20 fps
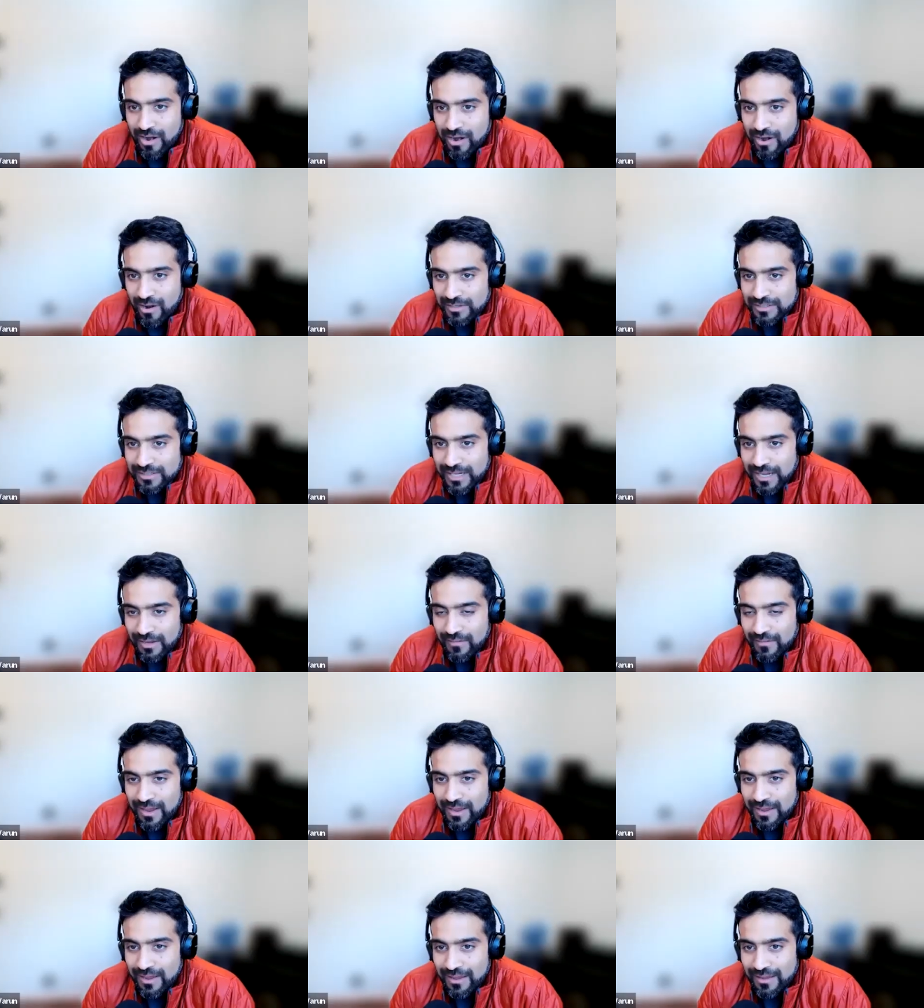or not
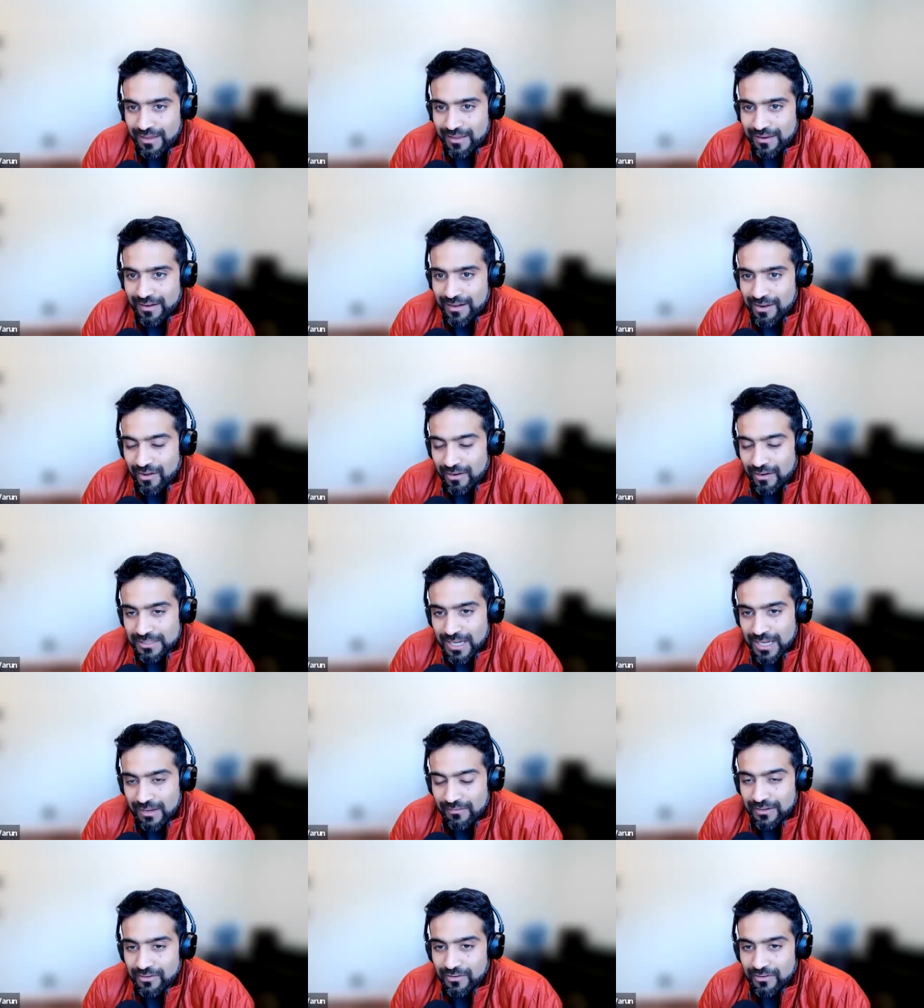having not
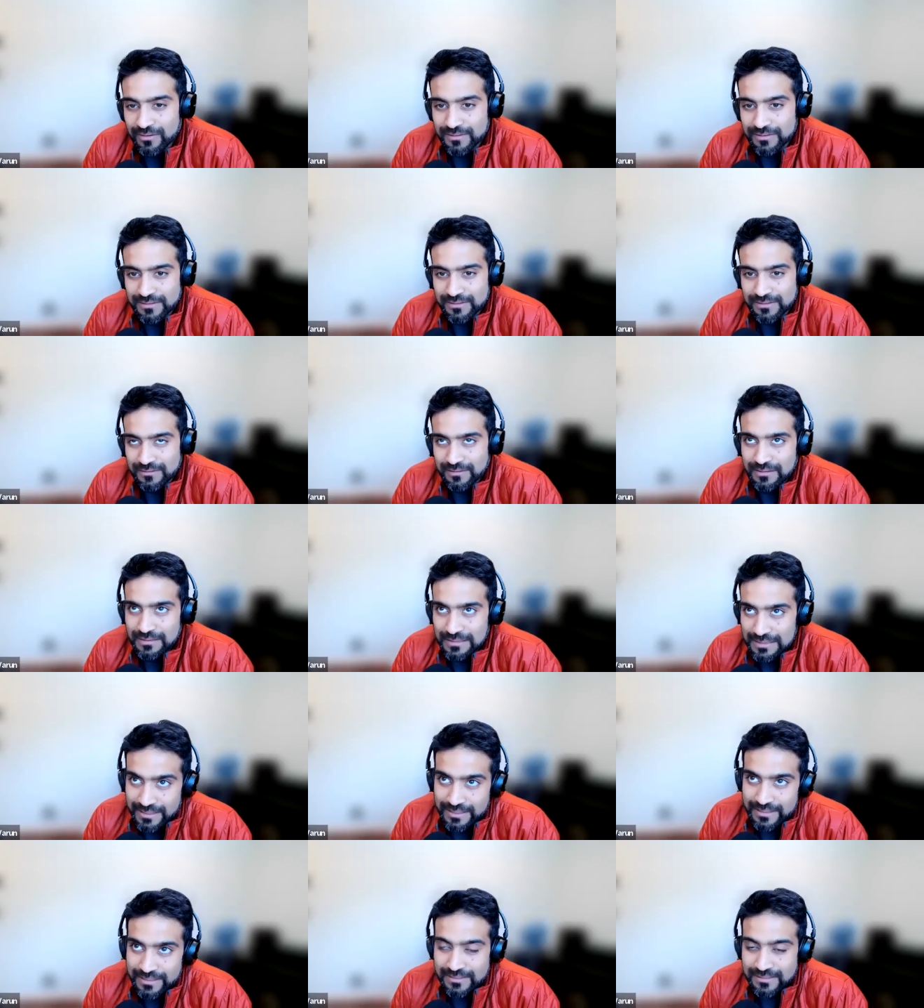having your
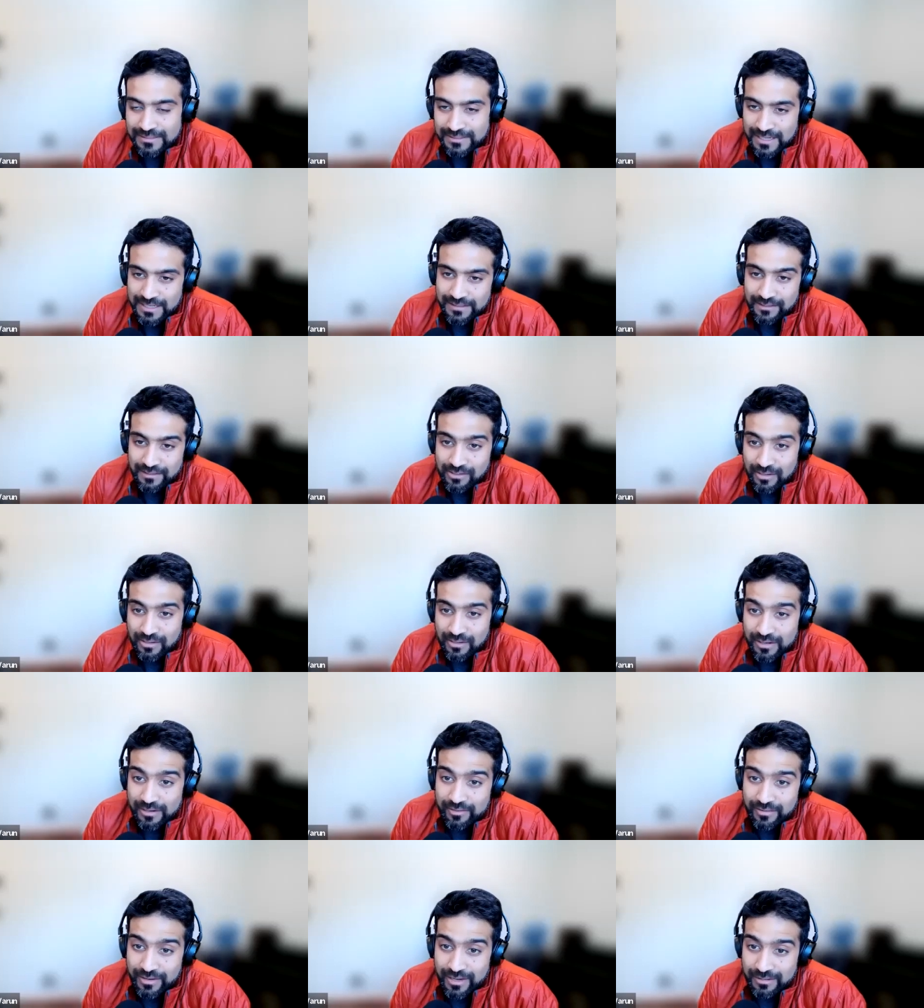client sign a
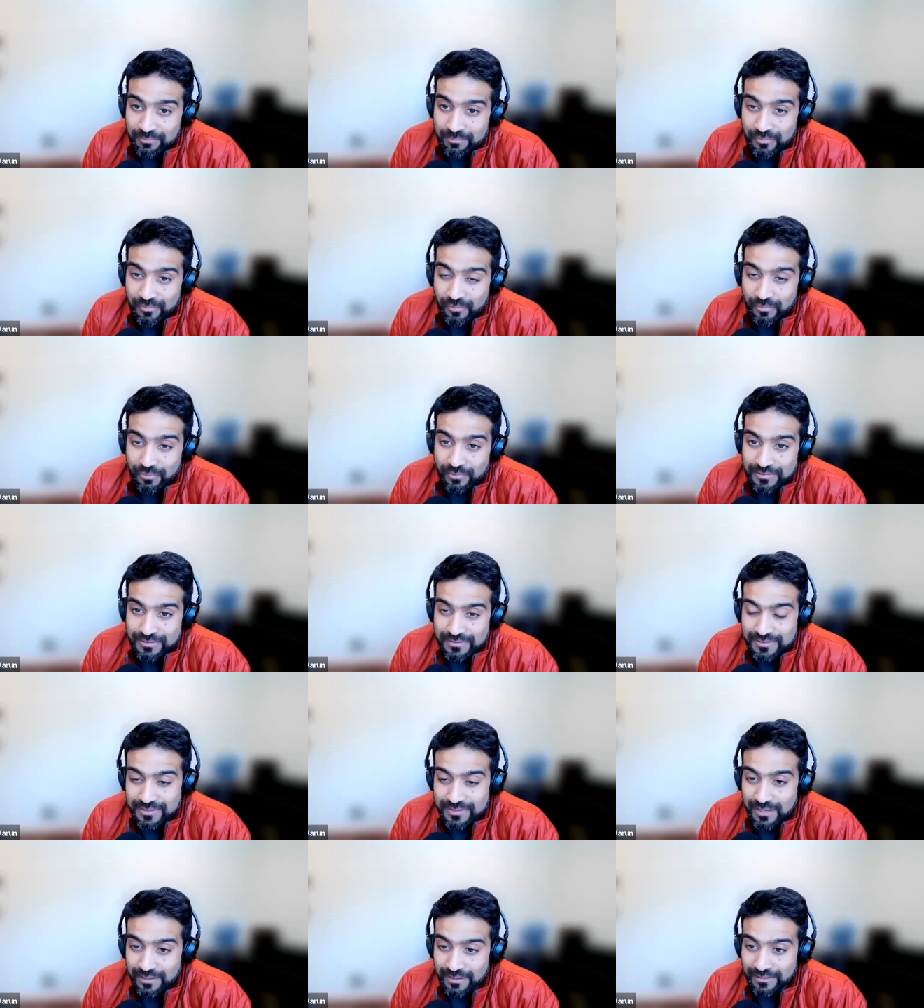contract before
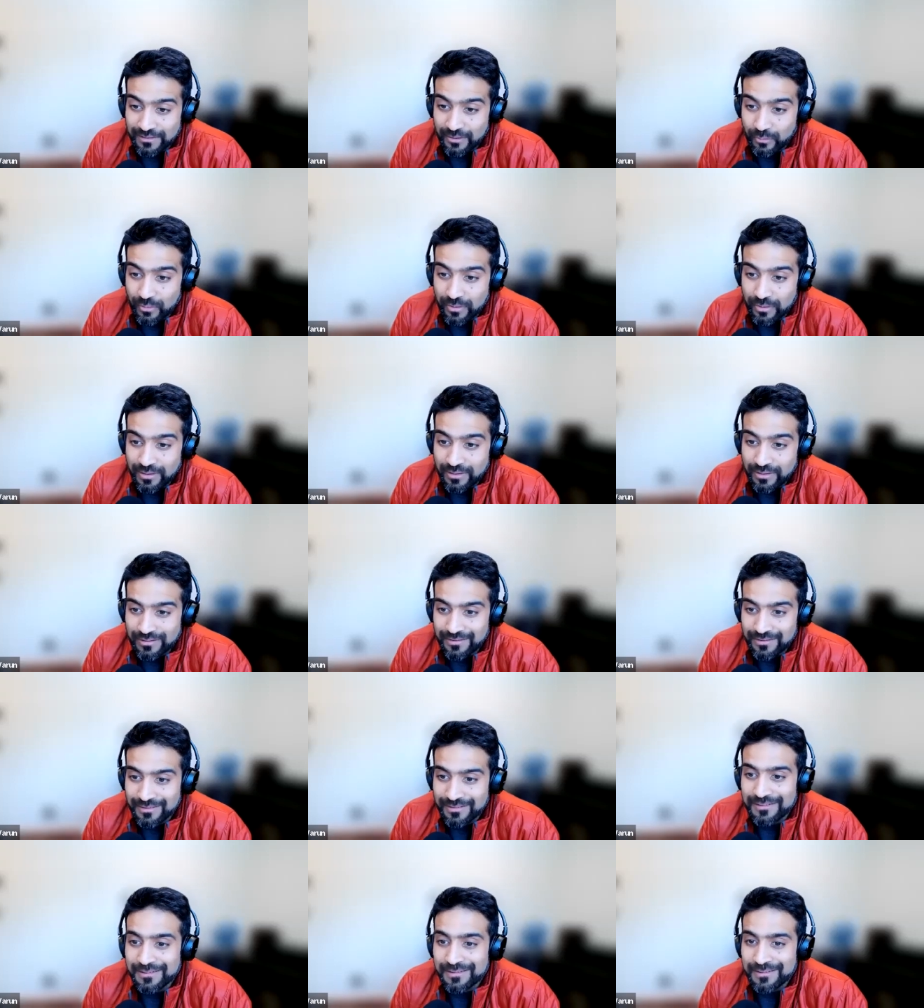starting the work.
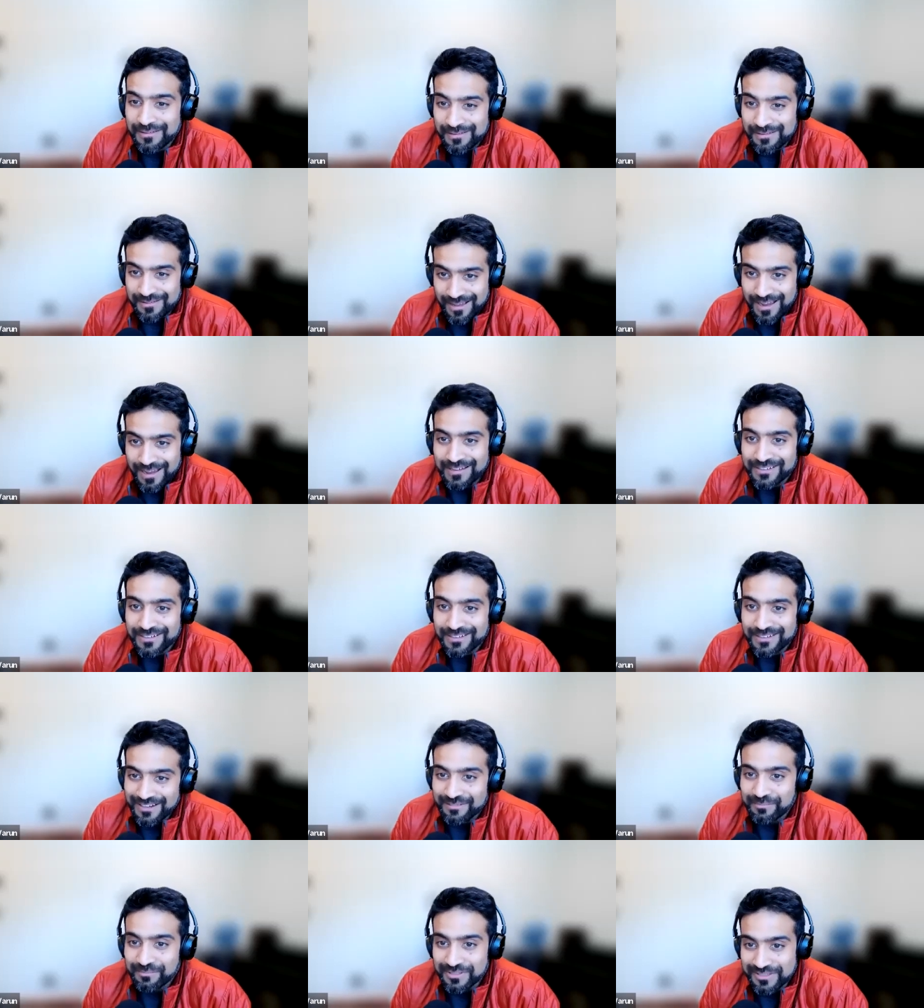I did
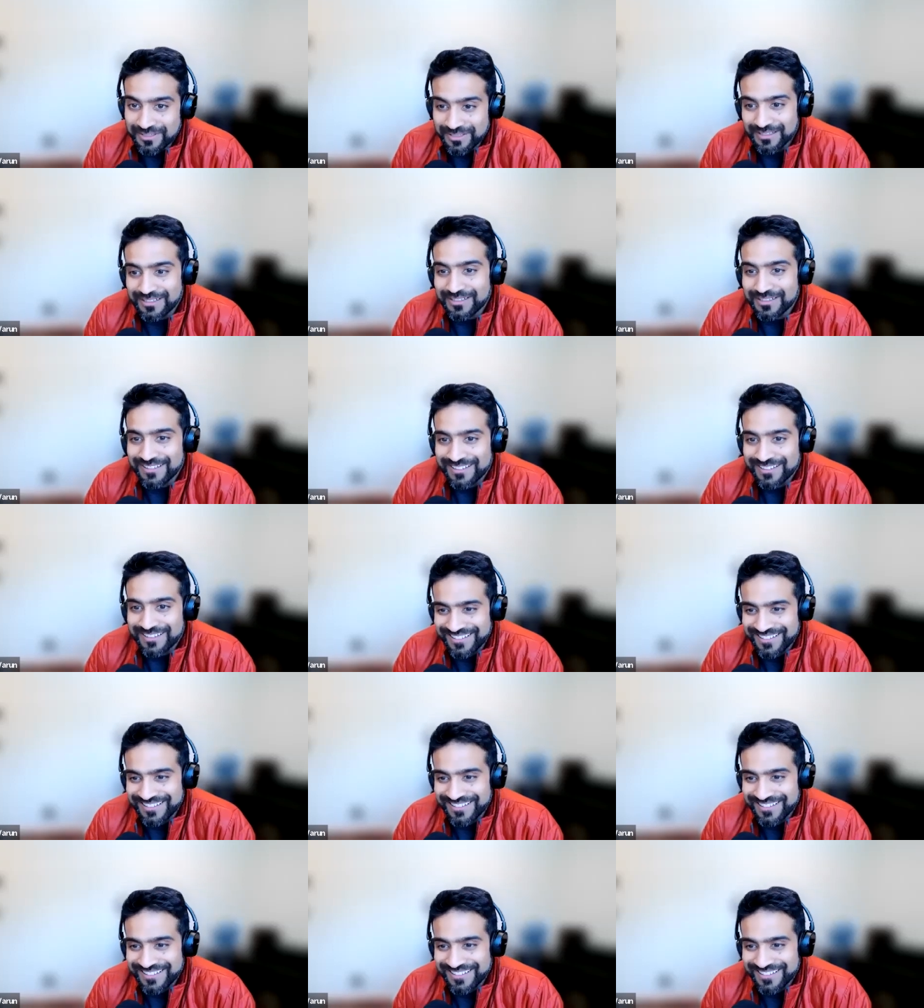that mistake.